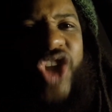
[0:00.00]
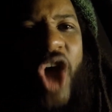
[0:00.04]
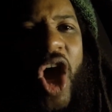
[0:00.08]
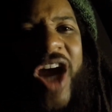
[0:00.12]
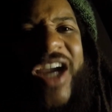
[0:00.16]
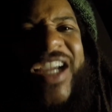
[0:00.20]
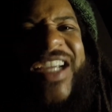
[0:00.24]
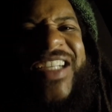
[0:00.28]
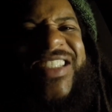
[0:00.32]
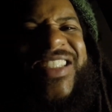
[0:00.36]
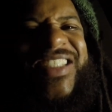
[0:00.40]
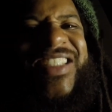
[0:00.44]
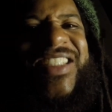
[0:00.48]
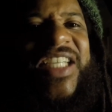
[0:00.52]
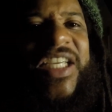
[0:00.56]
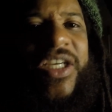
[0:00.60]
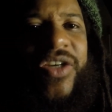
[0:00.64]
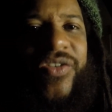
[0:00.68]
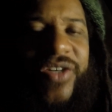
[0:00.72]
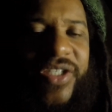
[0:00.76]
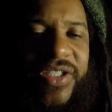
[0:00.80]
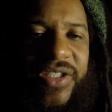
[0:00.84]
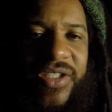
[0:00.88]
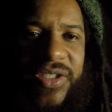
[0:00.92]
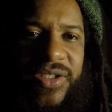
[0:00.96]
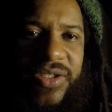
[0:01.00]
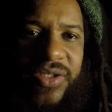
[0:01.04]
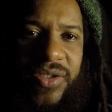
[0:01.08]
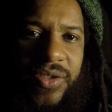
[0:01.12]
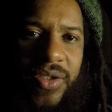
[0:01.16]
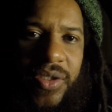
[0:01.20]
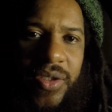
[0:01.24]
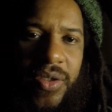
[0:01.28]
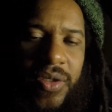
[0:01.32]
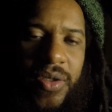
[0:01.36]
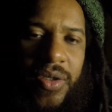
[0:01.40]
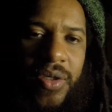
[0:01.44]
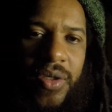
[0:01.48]
darkest secrets.
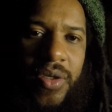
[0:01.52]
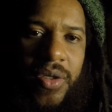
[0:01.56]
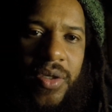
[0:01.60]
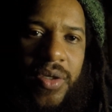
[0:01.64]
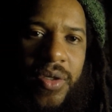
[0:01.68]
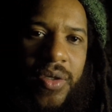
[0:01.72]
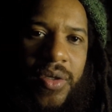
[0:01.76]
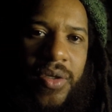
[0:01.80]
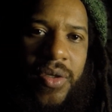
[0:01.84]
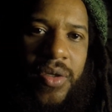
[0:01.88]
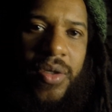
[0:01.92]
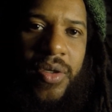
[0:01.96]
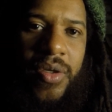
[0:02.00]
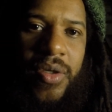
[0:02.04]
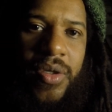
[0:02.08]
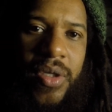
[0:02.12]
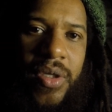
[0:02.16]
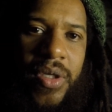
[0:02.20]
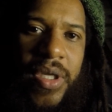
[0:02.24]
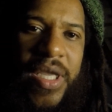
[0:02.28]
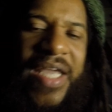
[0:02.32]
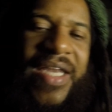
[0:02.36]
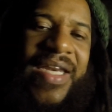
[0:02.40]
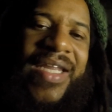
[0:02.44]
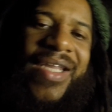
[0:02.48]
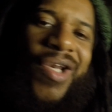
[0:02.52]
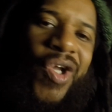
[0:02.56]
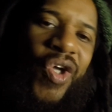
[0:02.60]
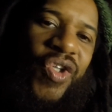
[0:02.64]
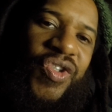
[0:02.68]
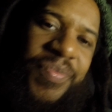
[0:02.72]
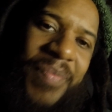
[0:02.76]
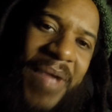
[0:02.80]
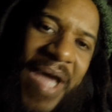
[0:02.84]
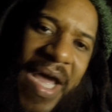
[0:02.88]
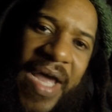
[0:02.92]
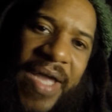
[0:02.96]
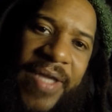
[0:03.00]
And he
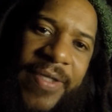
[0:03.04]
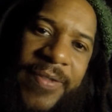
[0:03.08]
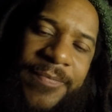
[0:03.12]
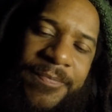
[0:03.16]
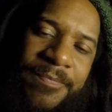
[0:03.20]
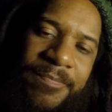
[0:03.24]
knows mine.